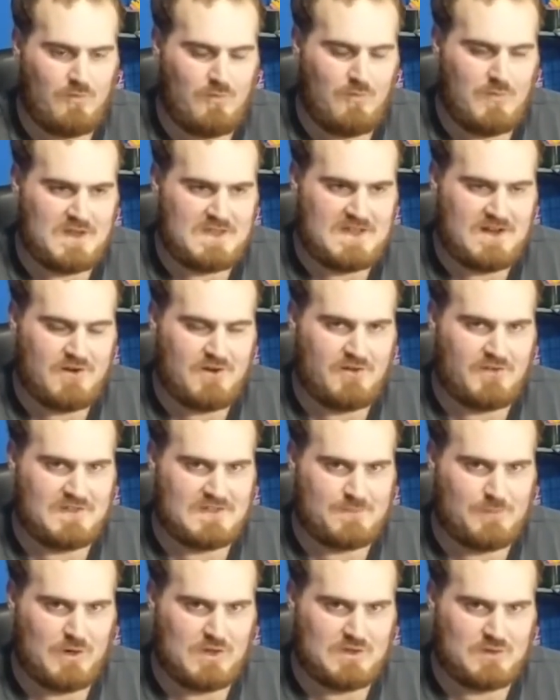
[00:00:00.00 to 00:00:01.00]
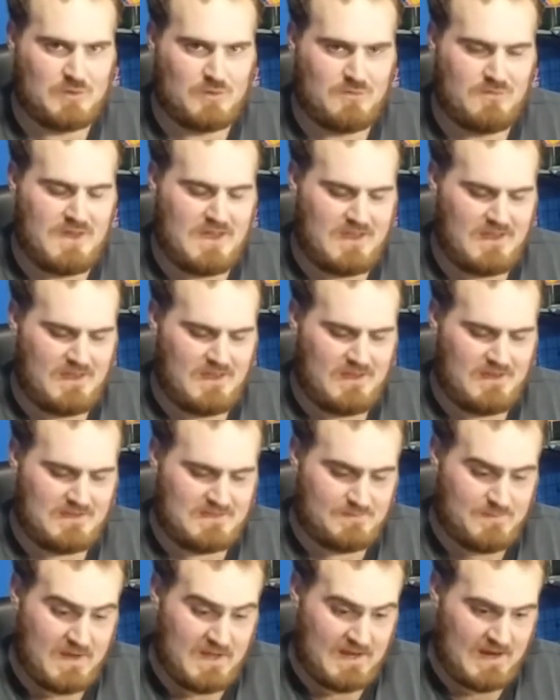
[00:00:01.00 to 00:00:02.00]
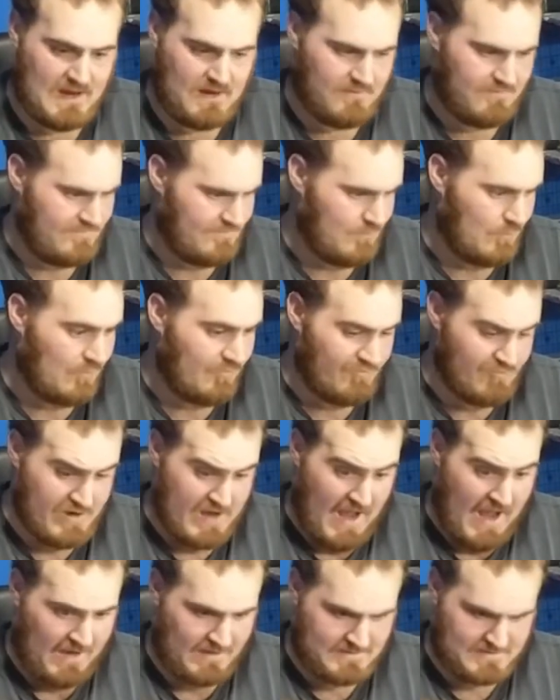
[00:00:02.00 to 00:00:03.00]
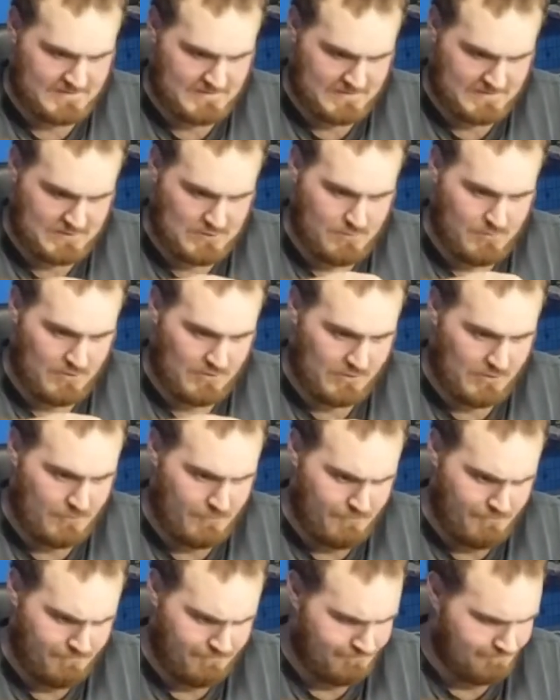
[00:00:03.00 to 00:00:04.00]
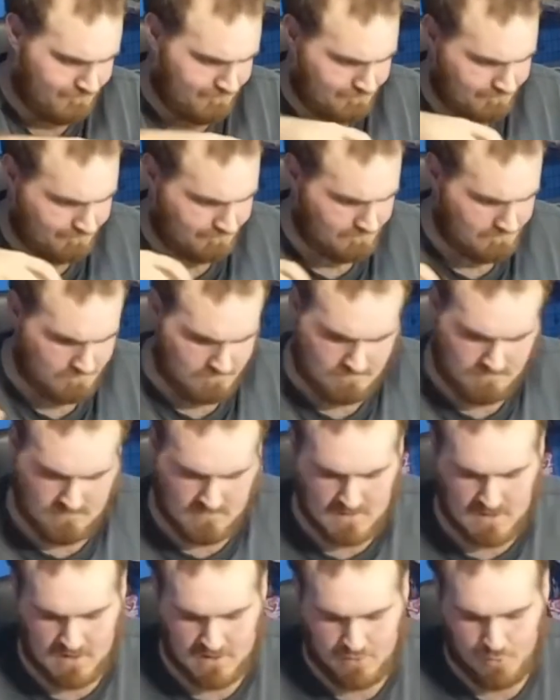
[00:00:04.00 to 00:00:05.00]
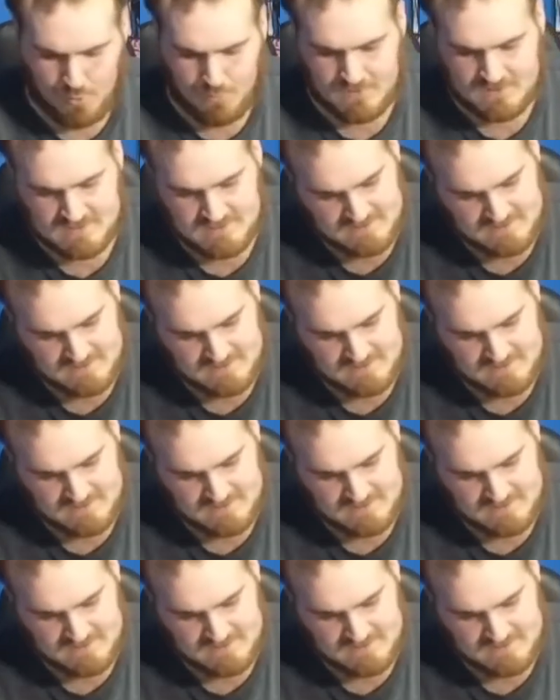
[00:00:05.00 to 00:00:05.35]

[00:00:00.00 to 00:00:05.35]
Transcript: material the sponge is made out of will react to super glue. I hope it